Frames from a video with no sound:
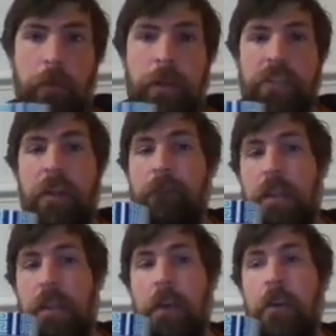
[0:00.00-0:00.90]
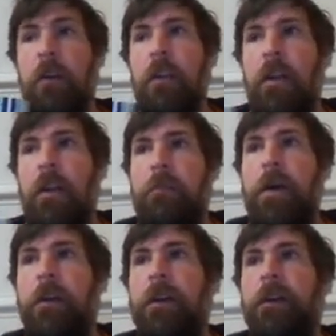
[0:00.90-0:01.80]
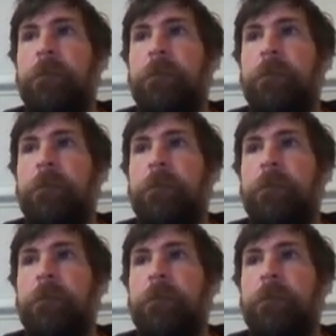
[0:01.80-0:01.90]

we watched that video about